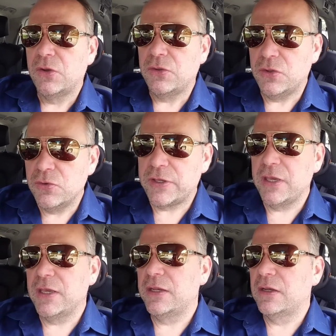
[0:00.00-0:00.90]
You
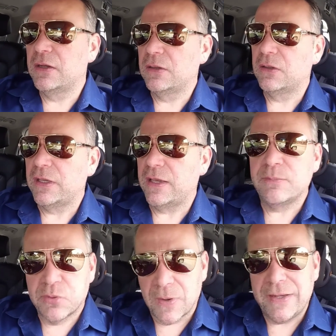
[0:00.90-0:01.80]
can
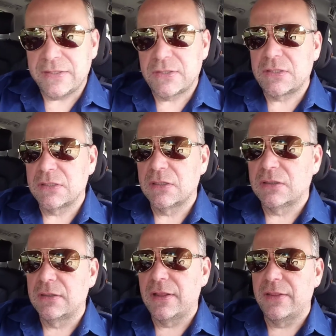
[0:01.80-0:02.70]
embrace
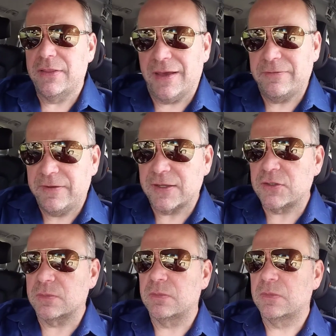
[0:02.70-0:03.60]
that
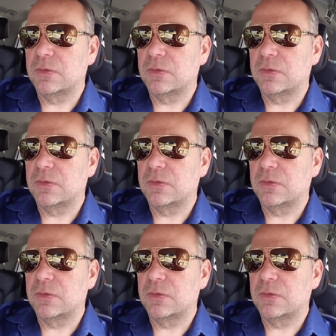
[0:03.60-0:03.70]
victim.